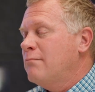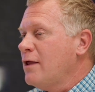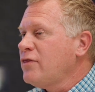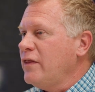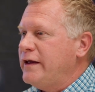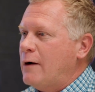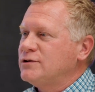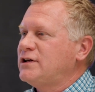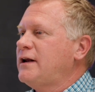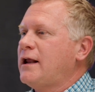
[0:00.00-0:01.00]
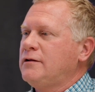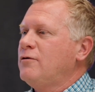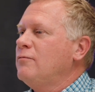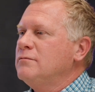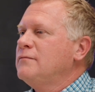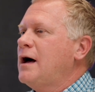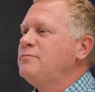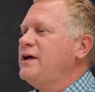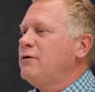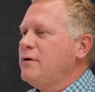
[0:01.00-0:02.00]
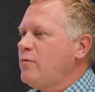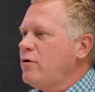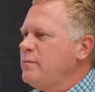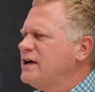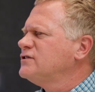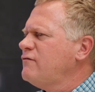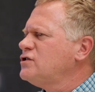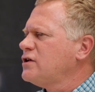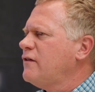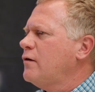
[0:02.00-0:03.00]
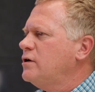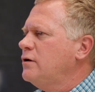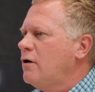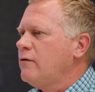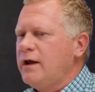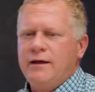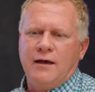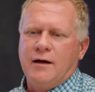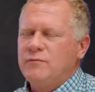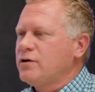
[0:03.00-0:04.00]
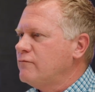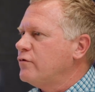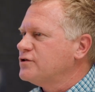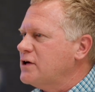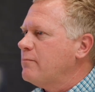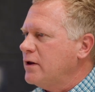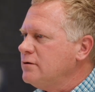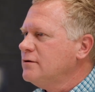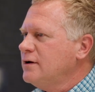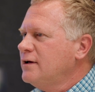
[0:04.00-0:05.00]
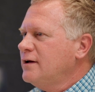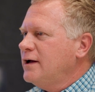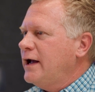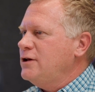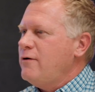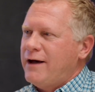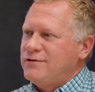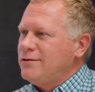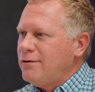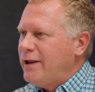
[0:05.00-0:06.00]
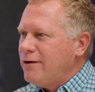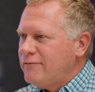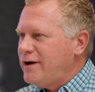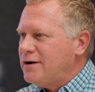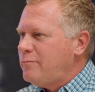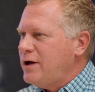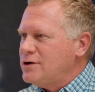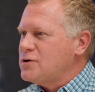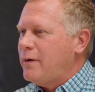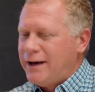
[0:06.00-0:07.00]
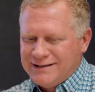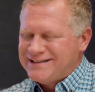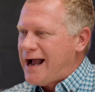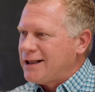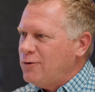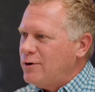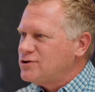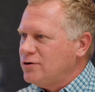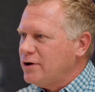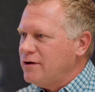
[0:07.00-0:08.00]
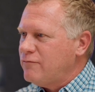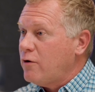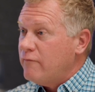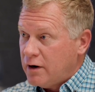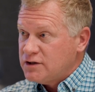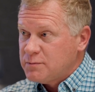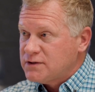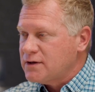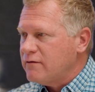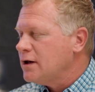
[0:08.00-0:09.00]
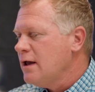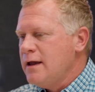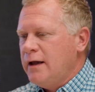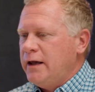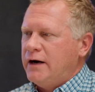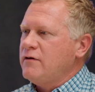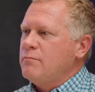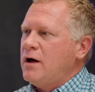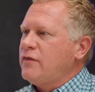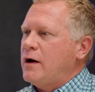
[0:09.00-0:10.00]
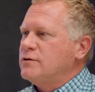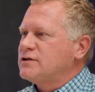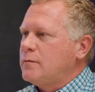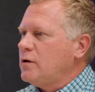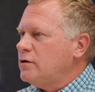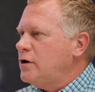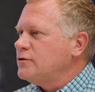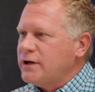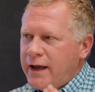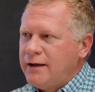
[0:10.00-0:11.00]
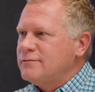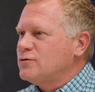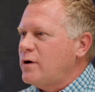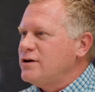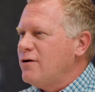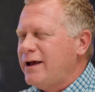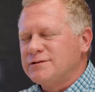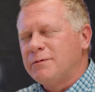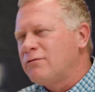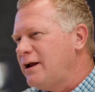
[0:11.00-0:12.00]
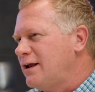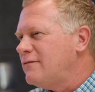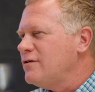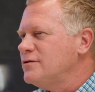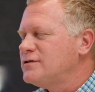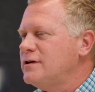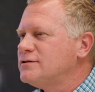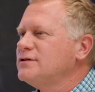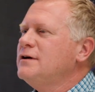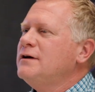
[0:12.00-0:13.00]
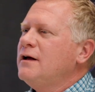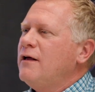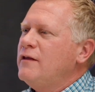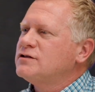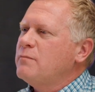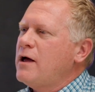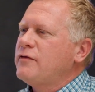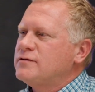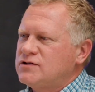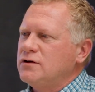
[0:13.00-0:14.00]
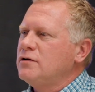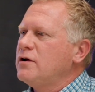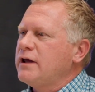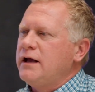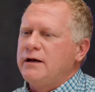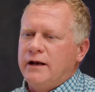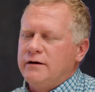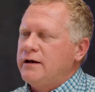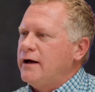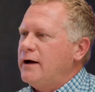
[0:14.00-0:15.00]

monthly, I would send out a little update report, because eventually they would know that, hey, yeah, I'm looking for something. And you have your little elevator pitch about exactly what you're looking for, very specific. And every month I would send a little note, say, hey, just what did you know? I had some great interviews this month, still looking, and